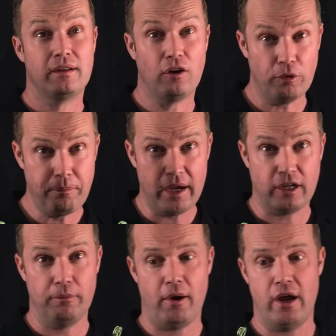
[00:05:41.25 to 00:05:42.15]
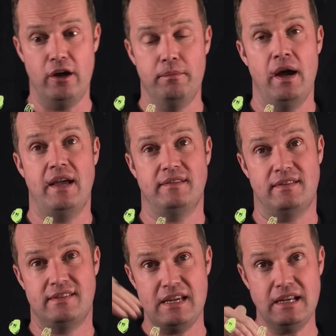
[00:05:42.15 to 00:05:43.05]
gut microbiome has a
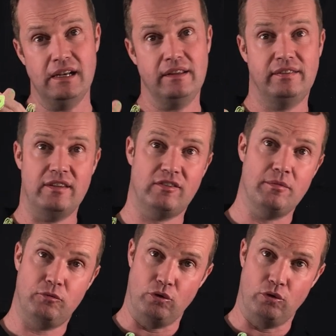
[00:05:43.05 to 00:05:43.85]
signaling system